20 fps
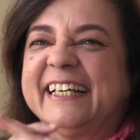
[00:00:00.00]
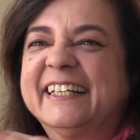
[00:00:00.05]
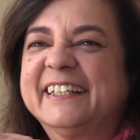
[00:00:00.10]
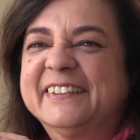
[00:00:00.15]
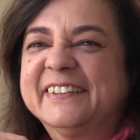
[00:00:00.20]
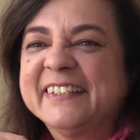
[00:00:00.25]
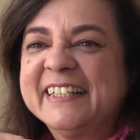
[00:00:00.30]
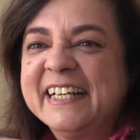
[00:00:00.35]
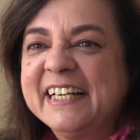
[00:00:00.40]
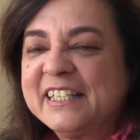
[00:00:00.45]

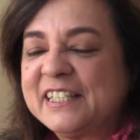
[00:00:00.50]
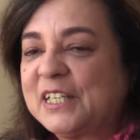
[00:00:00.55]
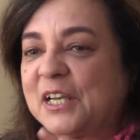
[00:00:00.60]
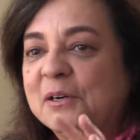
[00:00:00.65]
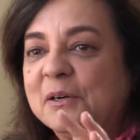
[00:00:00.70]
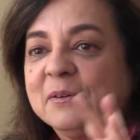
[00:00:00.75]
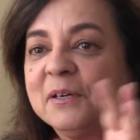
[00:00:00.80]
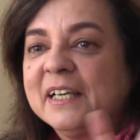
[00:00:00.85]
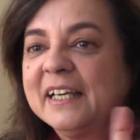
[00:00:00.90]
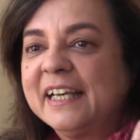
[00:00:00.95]
So,
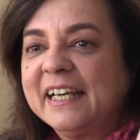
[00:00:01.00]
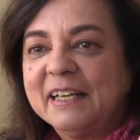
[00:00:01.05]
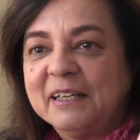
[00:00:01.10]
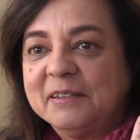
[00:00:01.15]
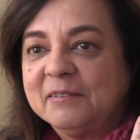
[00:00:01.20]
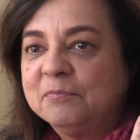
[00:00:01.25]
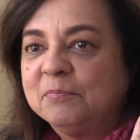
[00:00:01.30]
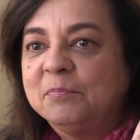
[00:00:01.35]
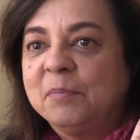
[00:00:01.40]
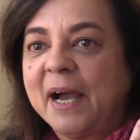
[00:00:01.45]
so
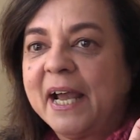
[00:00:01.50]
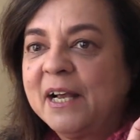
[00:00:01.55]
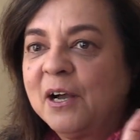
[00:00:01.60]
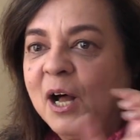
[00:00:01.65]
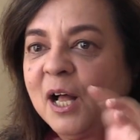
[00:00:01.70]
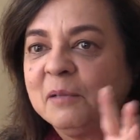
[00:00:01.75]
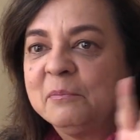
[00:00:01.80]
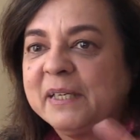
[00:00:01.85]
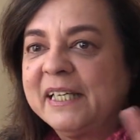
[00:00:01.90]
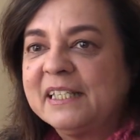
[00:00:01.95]
by
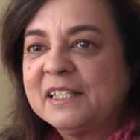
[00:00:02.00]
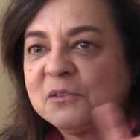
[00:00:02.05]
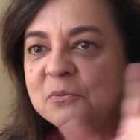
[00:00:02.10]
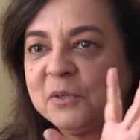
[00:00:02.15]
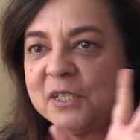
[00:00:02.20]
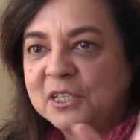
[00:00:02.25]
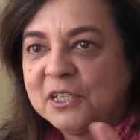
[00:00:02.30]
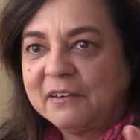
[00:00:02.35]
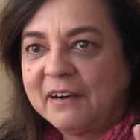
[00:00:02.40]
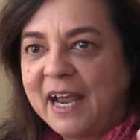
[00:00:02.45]
all means,
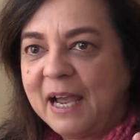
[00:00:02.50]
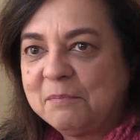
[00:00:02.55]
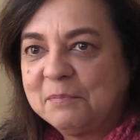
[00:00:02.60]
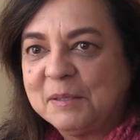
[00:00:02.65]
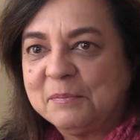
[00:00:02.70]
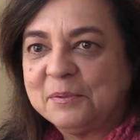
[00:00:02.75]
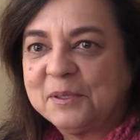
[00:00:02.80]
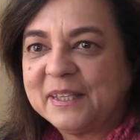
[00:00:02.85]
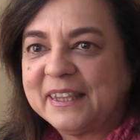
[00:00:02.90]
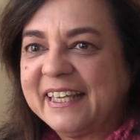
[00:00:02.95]
wish her
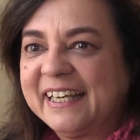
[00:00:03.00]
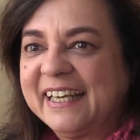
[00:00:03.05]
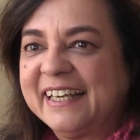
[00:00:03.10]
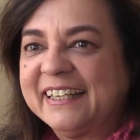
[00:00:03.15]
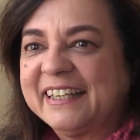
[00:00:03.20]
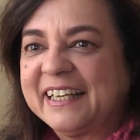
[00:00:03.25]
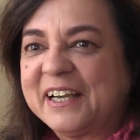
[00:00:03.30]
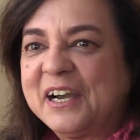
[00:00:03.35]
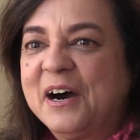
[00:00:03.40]
happy birthday in the